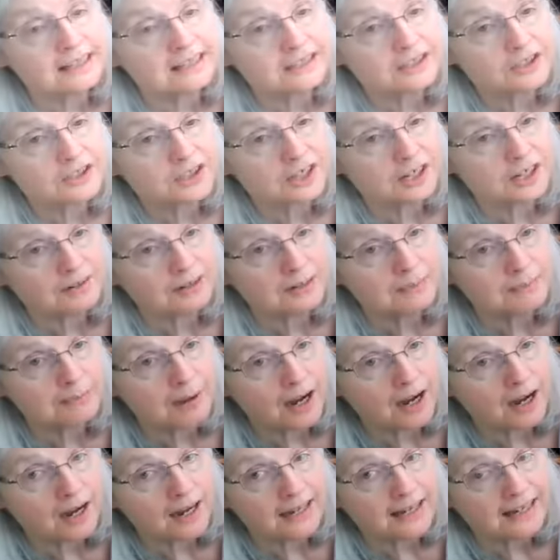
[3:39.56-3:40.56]
than cherry
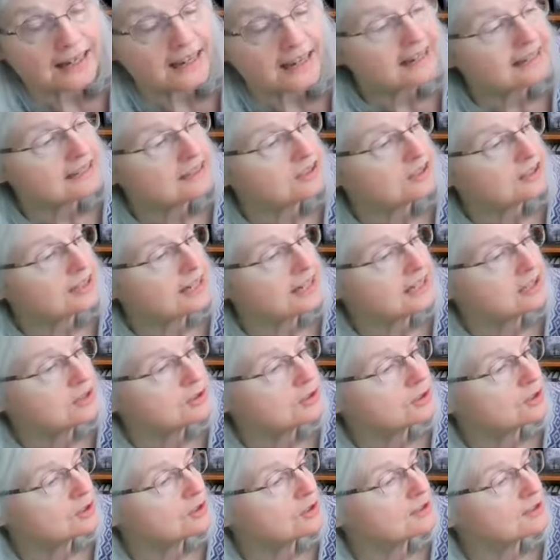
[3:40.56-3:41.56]
pie and
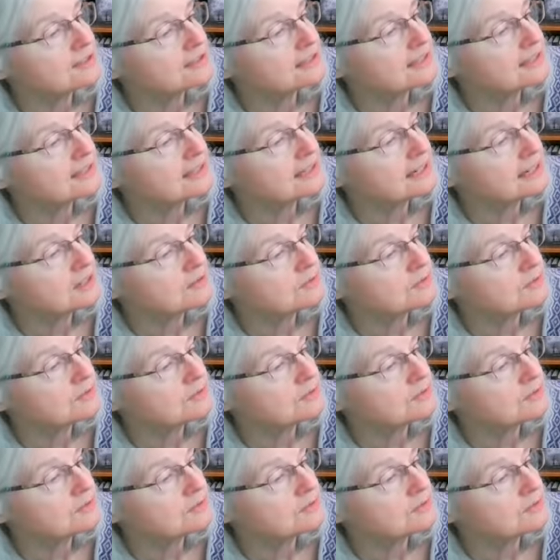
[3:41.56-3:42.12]
danger," said the